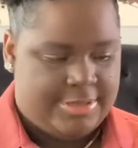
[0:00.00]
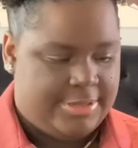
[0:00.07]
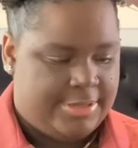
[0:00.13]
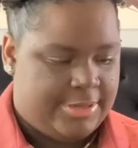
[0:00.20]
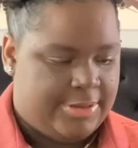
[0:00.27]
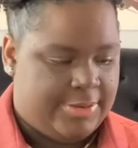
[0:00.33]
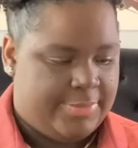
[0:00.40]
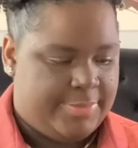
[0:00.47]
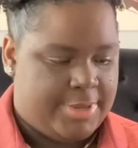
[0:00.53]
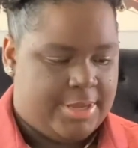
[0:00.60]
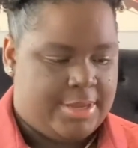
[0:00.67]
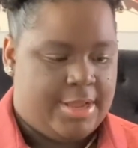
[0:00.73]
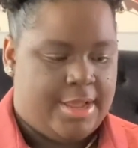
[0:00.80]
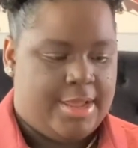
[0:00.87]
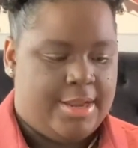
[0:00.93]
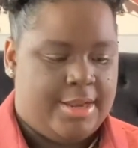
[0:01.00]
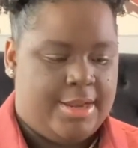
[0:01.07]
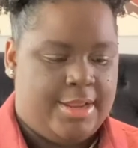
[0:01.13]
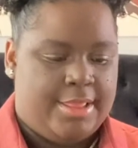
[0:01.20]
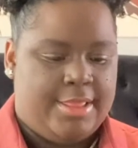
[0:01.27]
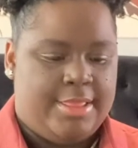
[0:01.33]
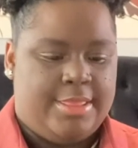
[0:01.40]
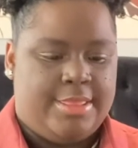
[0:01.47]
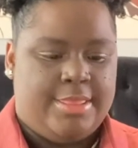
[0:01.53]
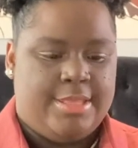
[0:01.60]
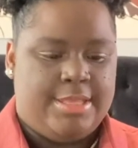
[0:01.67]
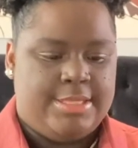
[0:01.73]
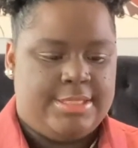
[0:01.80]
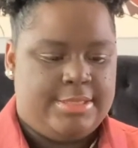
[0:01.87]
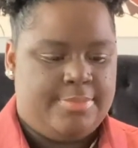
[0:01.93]
Oh my god,
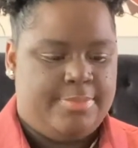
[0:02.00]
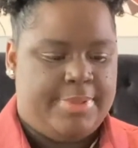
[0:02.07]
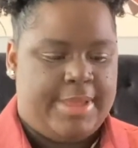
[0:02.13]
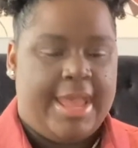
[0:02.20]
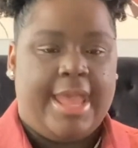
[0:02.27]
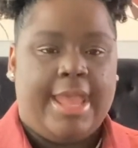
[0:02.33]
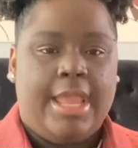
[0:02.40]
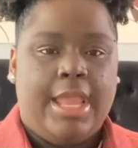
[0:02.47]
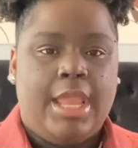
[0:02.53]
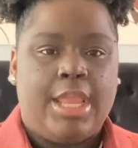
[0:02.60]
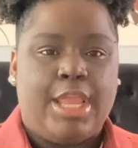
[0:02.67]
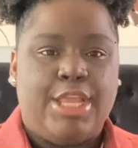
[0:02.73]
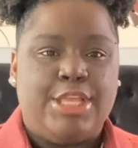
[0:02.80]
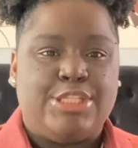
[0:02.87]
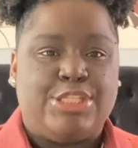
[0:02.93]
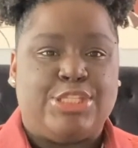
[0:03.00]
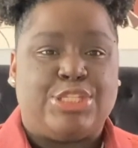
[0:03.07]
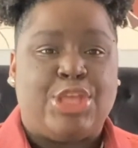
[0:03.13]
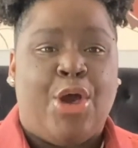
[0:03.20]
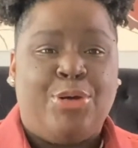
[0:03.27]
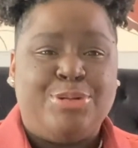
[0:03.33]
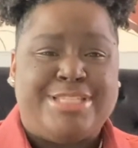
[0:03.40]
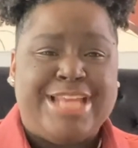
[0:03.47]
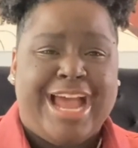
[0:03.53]
this bag is so tiny.